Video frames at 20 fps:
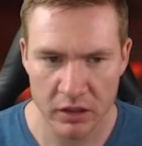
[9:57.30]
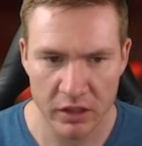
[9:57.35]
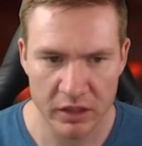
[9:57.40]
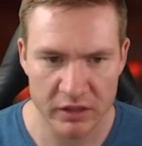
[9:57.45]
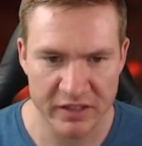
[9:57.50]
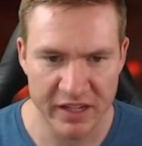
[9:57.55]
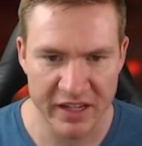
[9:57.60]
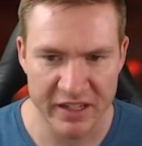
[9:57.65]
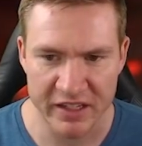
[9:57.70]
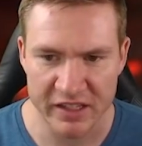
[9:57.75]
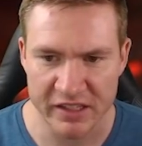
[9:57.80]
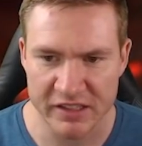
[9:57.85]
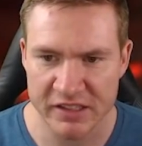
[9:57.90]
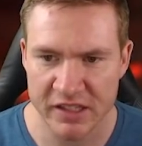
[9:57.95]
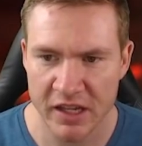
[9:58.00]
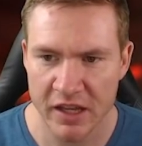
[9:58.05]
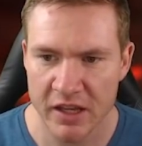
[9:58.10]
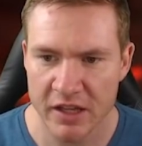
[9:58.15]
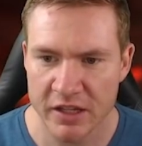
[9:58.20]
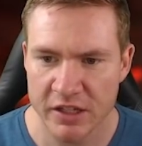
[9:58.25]
Uh, Tanix.
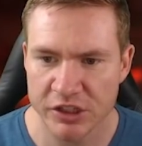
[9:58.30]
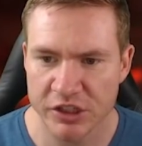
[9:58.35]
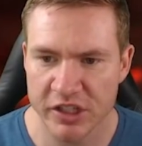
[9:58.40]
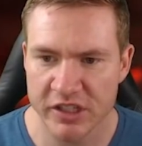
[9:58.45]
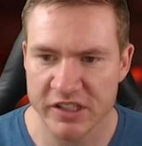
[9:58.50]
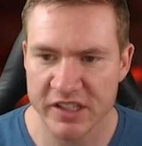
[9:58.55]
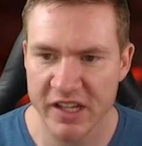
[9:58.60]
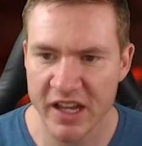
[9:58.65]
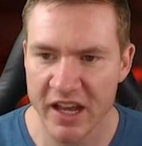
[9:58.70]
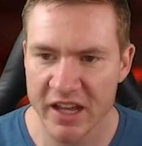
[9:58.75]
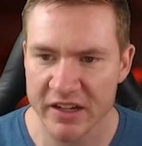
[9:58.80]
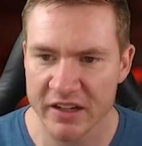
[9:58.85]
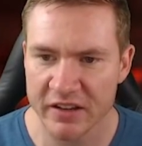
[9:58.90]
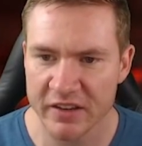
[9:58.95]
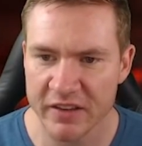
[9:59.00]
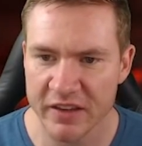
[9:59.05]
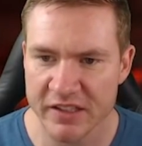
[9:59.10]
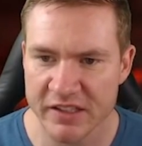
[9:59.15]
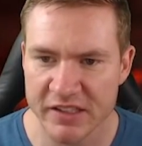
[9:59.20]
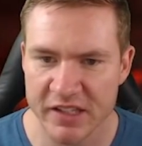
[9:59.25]
She's got
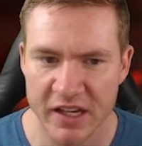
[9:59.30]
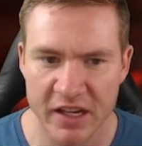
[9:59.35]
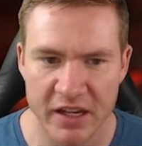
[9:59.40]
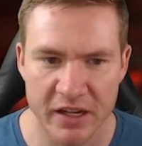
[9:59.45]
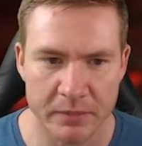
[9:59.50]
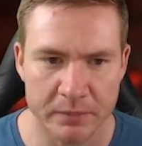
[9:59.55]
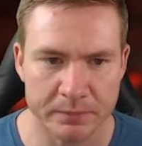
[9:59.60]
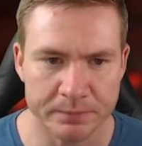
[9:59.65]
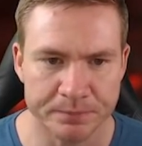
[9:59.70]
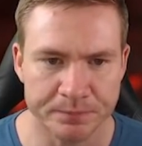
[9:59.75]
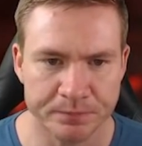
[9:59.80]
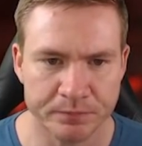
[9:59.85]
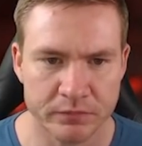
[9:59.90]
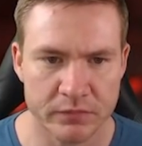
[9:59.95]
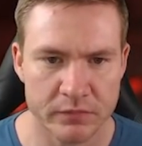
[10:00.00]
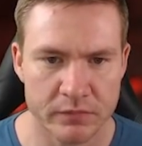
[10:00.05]
this, um,